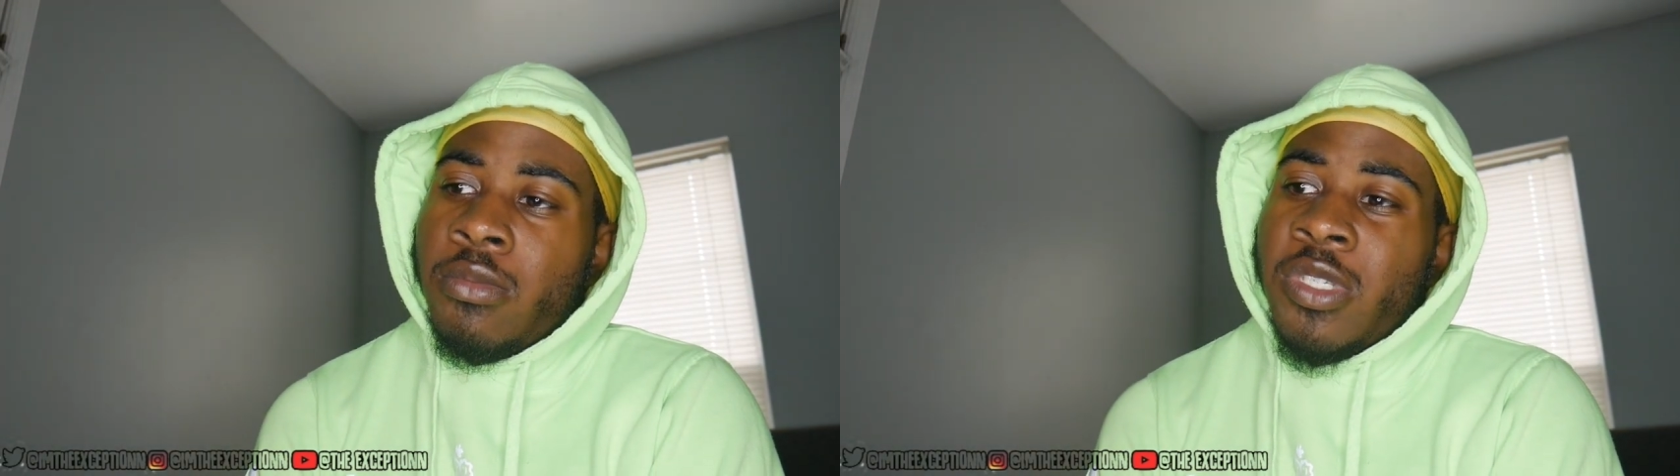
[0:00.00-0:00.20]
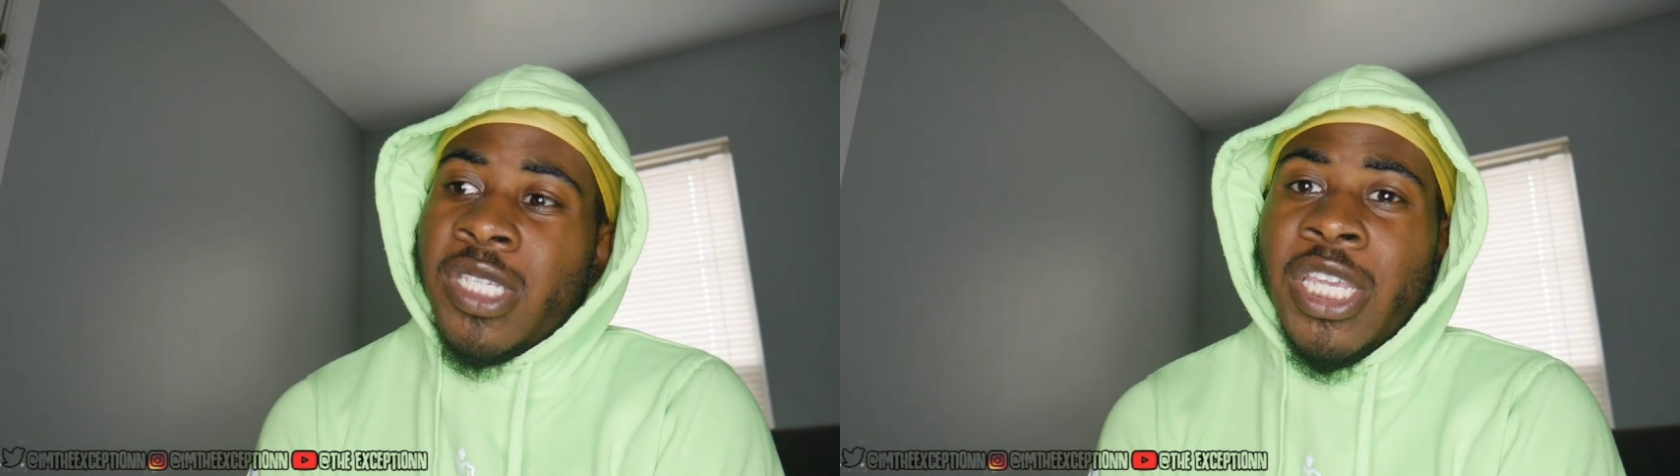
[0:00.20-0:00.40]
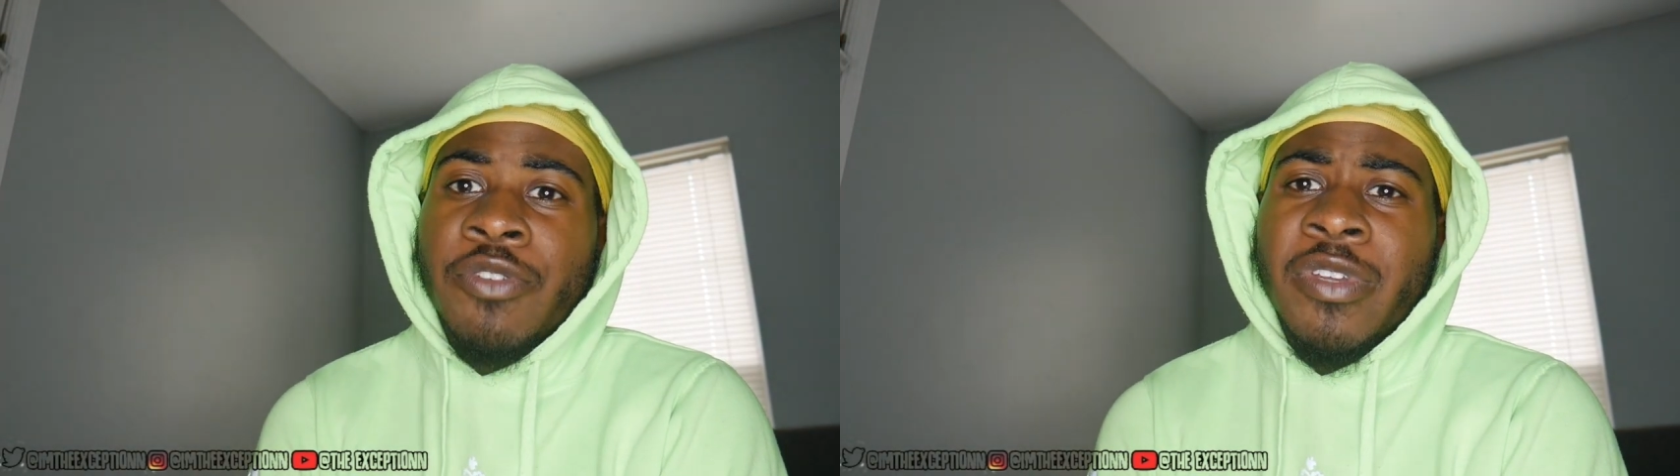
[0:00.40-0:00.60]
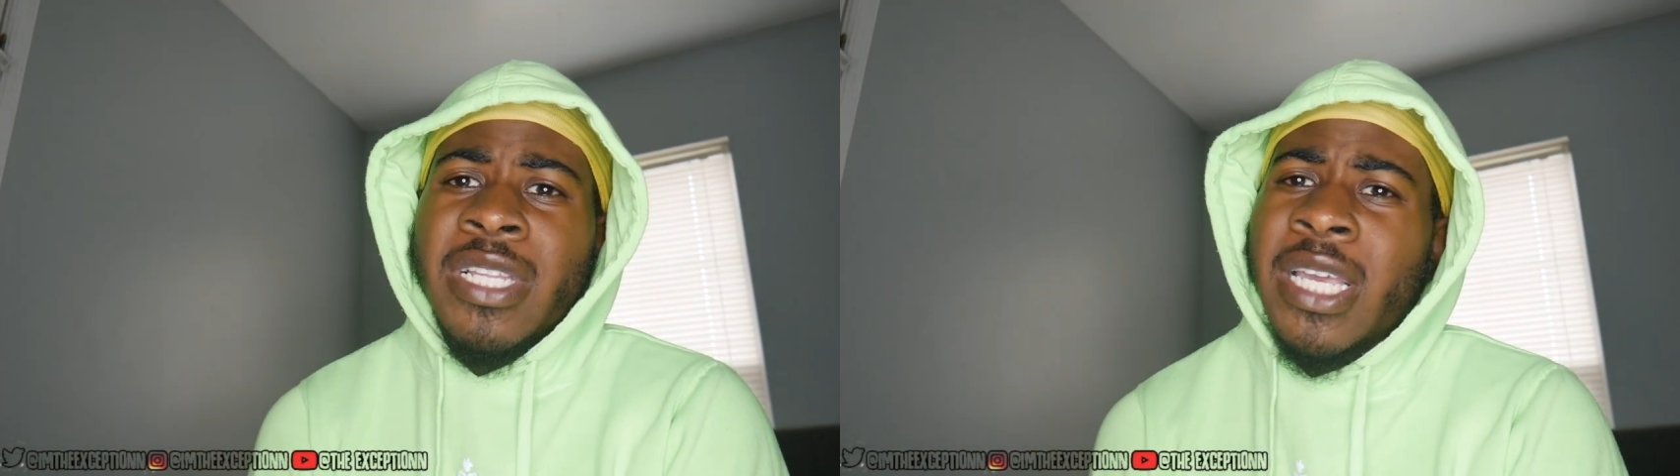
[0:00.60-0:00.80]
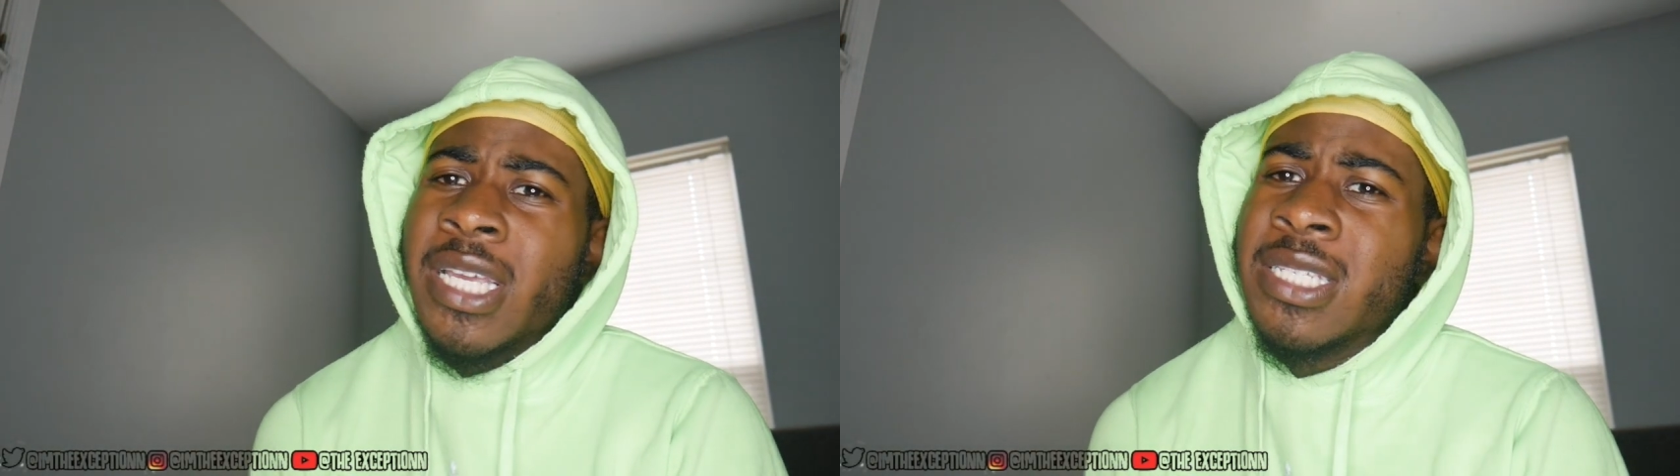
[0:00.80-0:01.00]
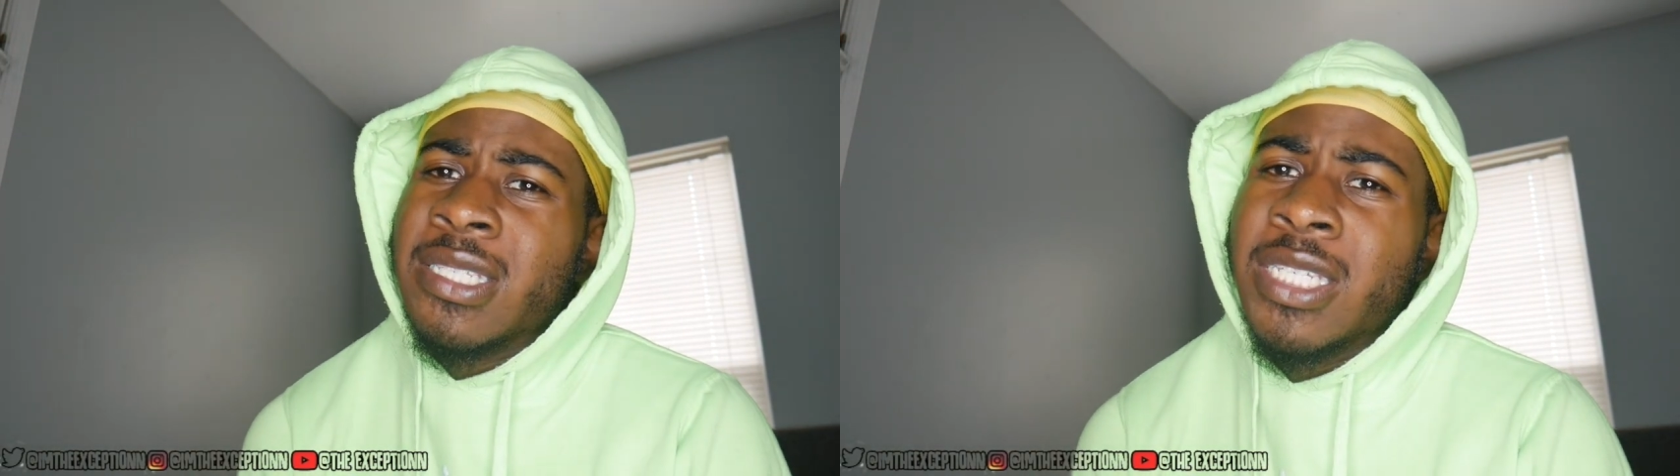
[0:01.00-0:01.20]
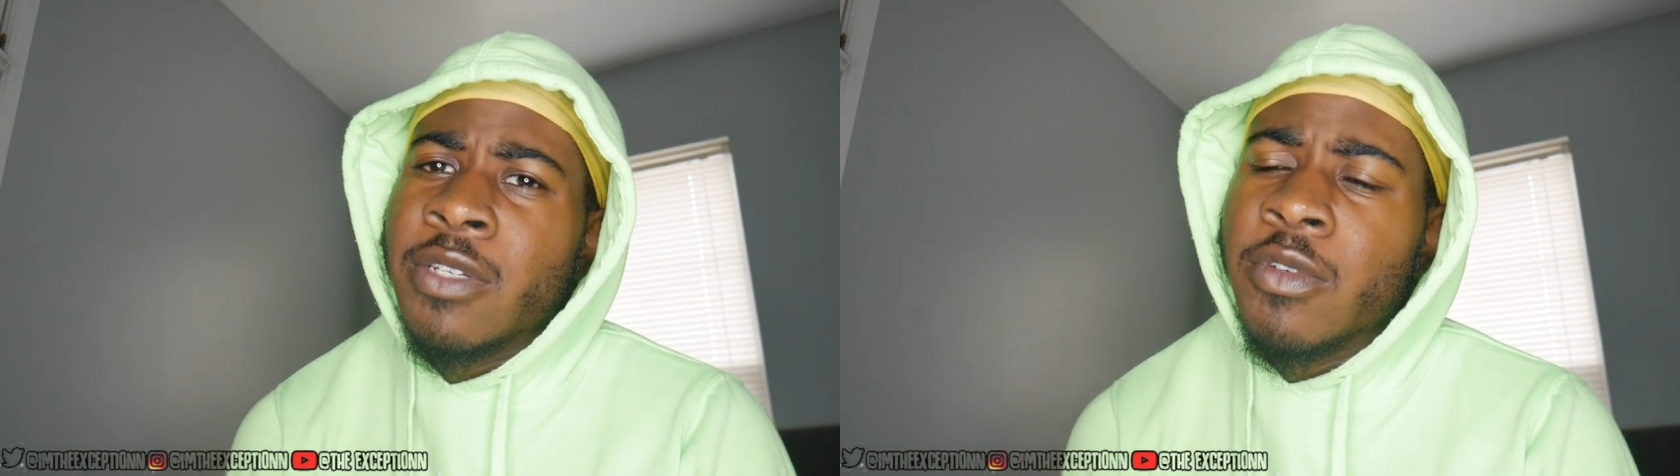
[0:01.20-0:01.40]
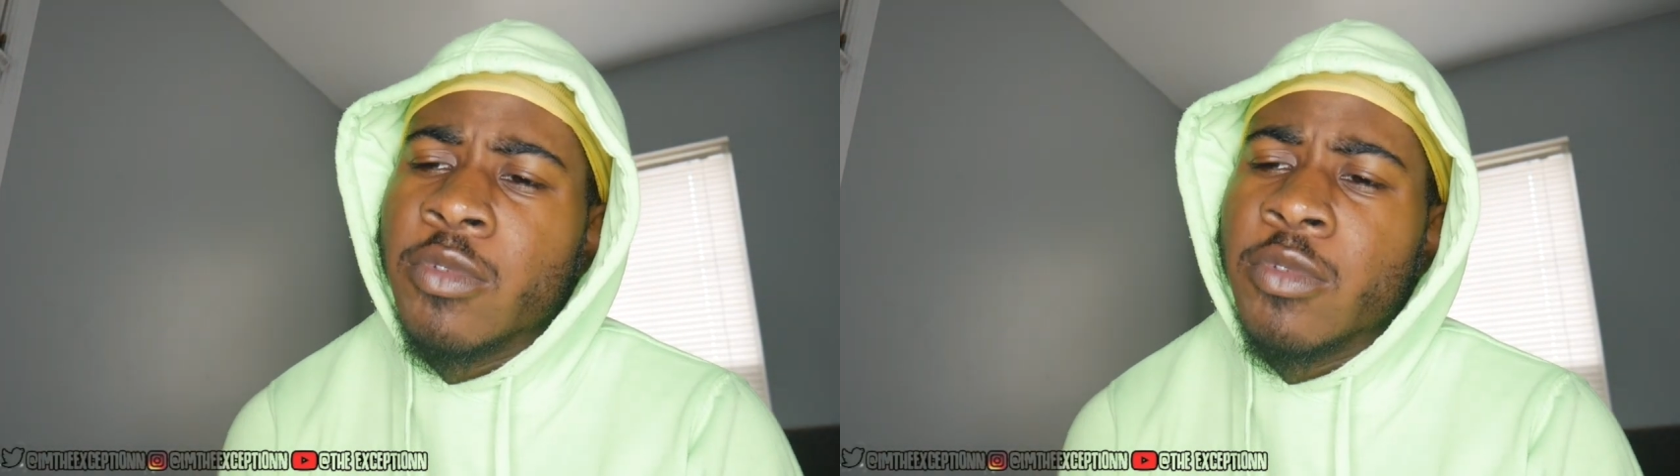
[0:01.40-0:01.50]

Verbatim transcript: scenery. Like I guess the scenery